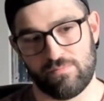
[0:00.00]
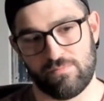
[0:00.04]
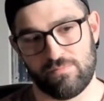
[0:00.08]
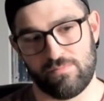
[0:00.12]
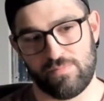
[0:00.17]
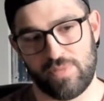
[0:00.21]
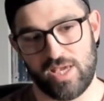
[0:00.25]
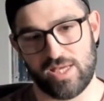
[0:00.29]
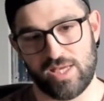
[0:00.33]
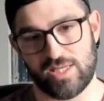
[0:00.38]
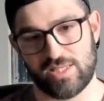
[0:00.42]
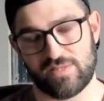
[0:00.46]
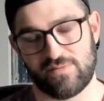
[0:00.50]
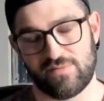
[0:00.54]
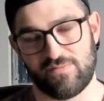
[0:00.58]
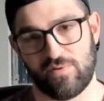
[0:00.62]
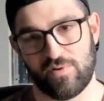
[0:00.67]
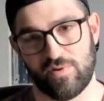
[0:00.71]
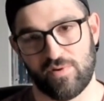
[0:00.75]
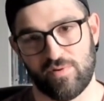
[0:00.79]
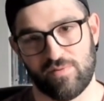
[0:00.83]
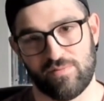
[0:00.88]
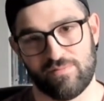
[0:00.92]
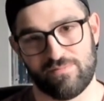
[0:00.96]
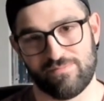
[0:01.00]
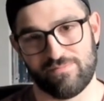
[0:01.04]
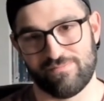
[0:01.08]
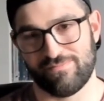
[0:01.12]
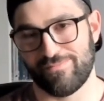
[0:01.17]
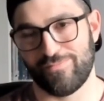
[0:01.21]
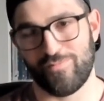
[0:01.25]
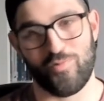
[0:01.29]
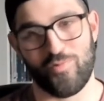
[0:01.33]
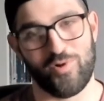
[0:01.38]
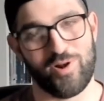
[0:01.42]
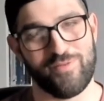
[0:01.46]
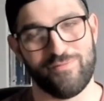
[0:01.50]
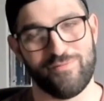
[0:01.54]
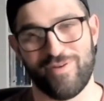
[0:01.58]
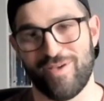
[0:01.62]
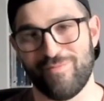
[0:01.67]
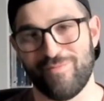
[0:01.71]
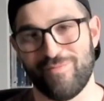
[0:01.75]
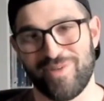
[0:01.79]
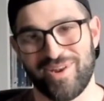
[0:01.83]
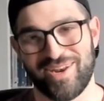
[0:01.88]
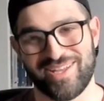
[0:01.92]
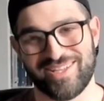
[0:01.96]
peace for
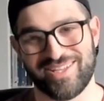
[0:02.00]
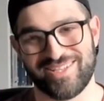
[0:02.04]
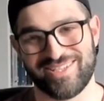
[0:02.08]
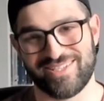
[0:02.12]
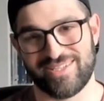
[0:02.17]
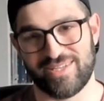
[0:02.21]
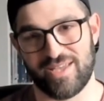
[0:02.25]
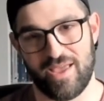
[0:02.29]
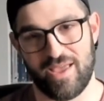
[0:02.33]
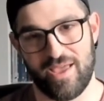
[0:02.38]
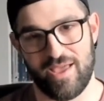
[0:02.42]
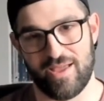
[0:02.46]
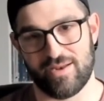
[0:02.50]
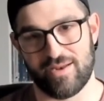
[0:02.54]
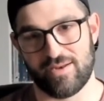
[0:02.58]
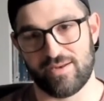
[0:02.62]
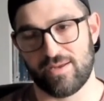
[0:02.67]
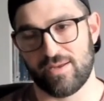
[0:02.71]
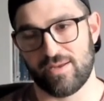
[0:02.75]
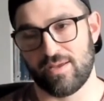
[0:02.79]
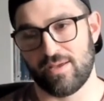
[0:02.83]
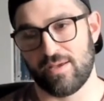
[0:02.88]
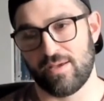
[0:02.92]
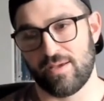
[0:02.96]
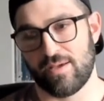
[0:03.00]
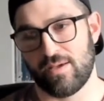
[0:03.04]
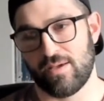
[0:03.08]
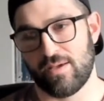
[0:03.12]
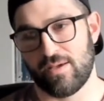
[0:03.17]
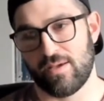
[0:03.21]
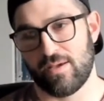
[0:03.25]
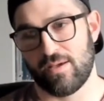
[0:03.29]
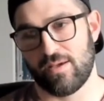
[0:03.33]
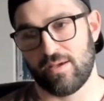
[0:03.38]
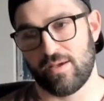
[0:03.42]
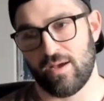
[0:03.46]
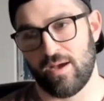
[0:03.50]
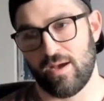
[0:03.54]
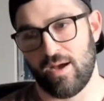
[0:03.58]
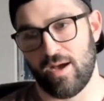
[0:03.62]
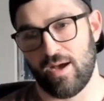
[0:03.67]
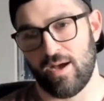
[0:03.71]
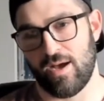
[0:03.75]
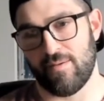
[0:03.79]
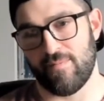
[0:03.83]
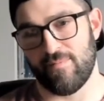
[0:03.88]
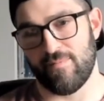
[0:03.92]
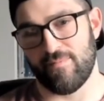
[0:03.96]
45 minutes and
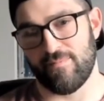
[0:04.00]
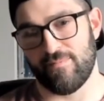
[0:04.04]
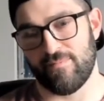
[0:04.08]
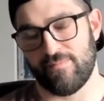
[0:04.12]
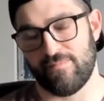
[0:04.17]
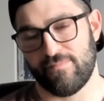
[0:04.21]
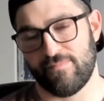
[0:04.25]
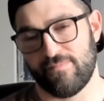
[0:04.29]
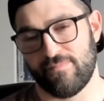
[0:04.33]
um